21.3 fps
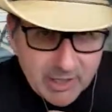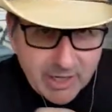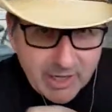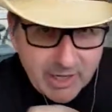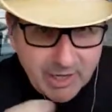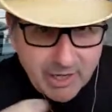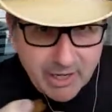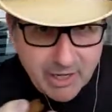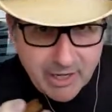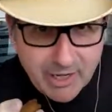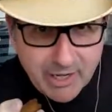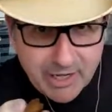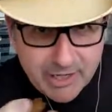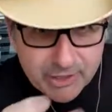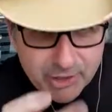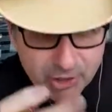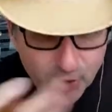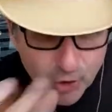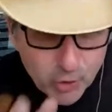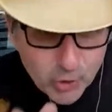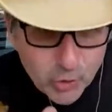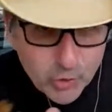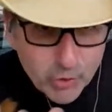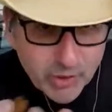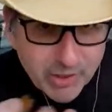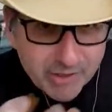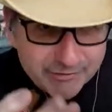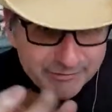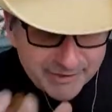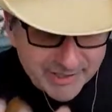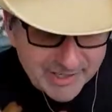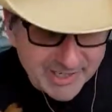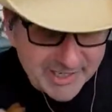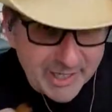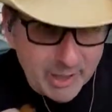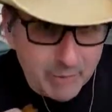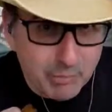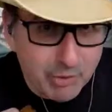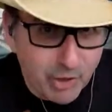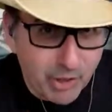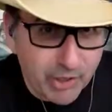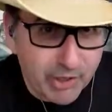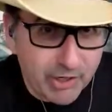a new
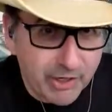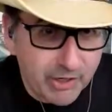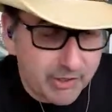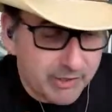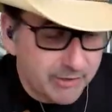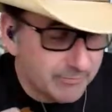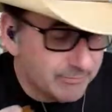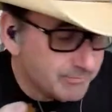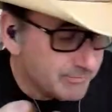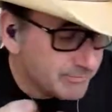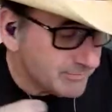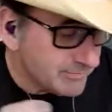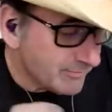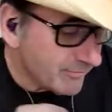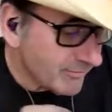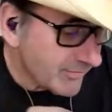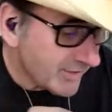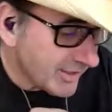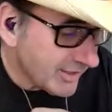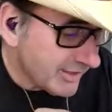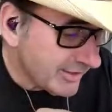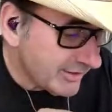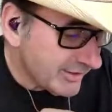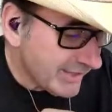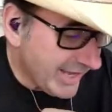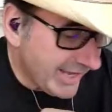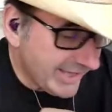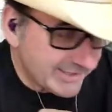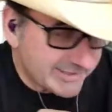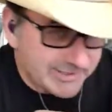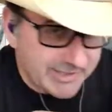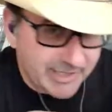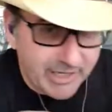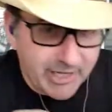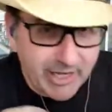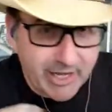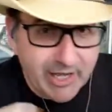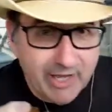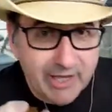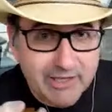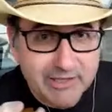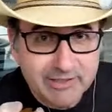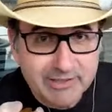affiliate partner
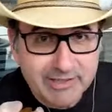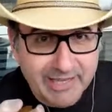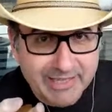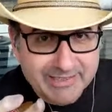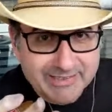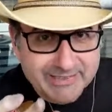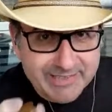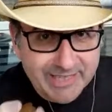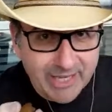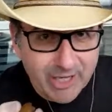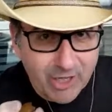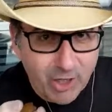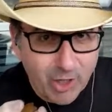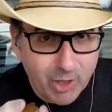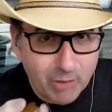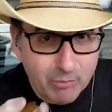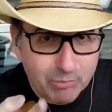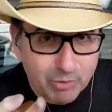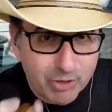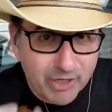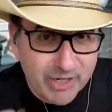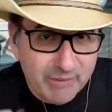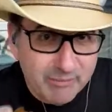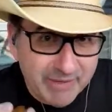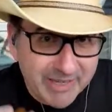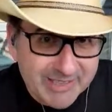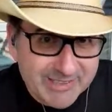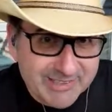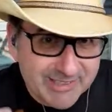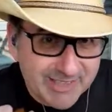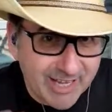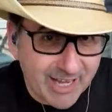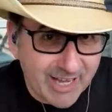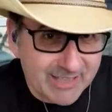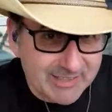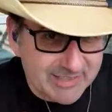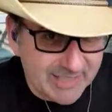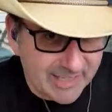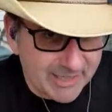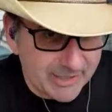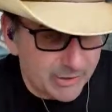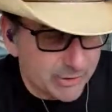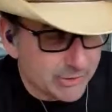that they sell pre-mixed
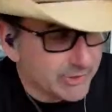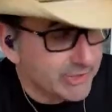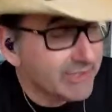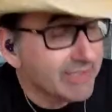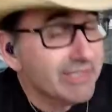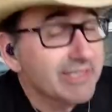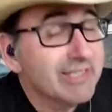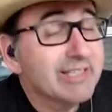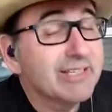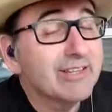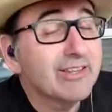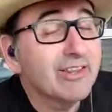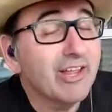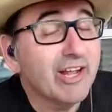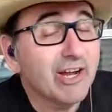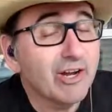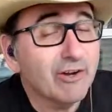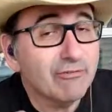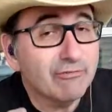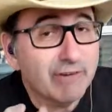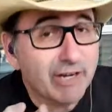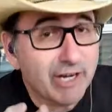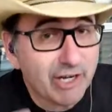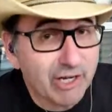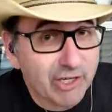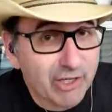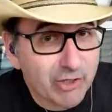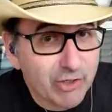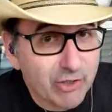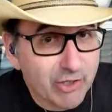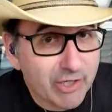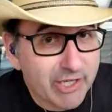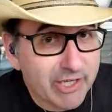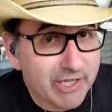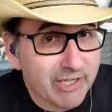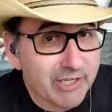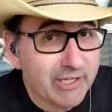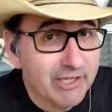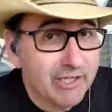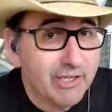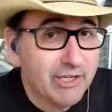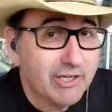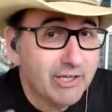cocktails. They are very good.
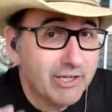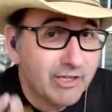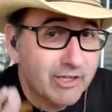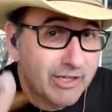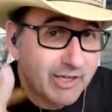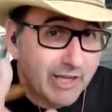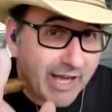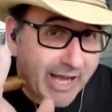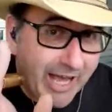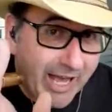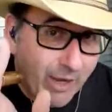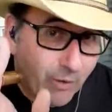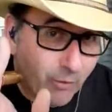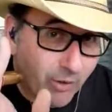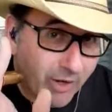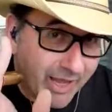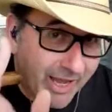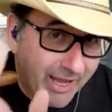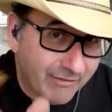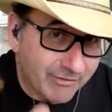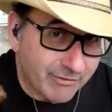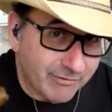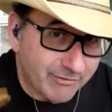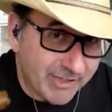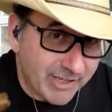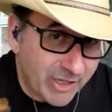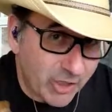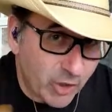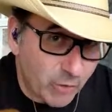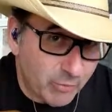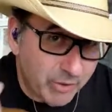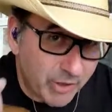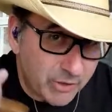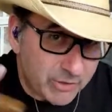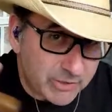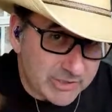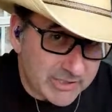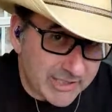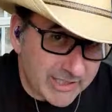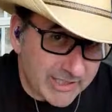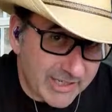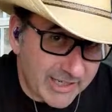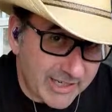I will have the video
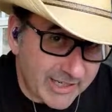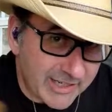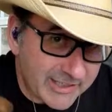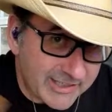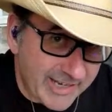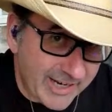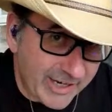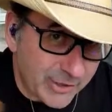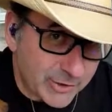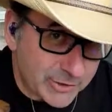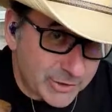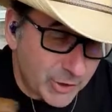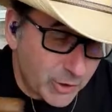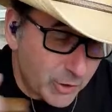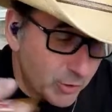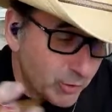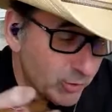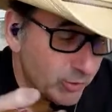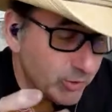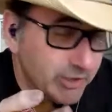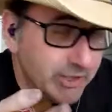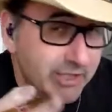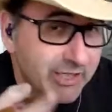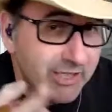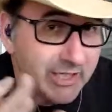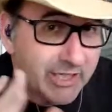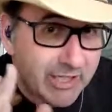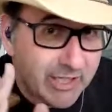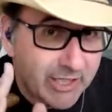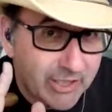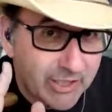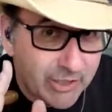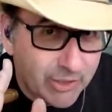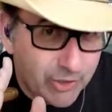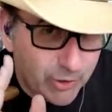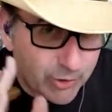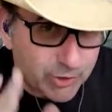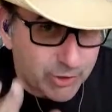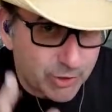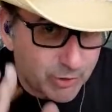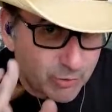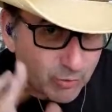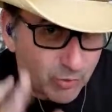posted in a day or two. You
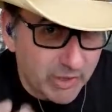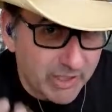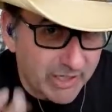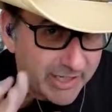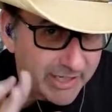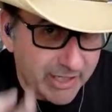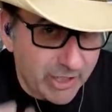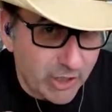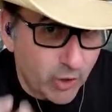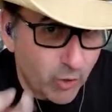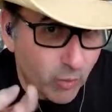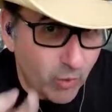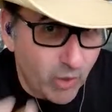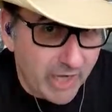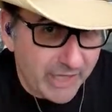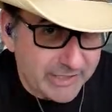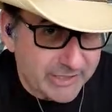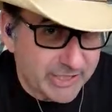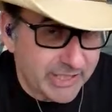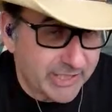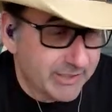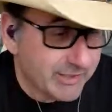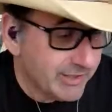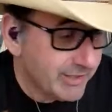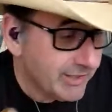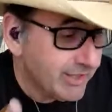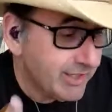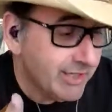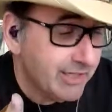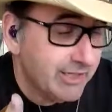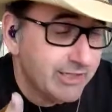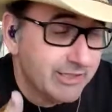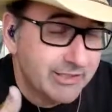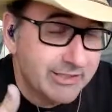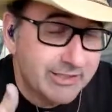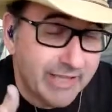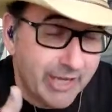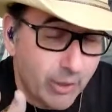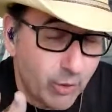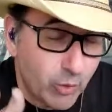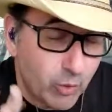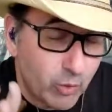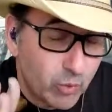should really go watch it.
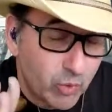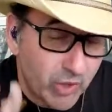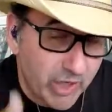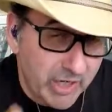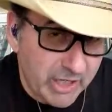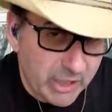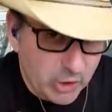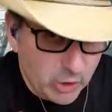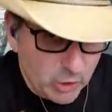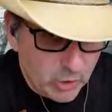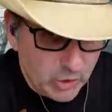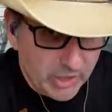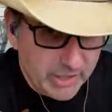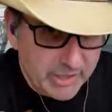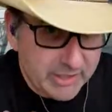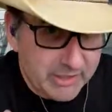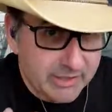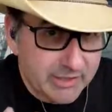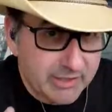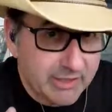They are really good.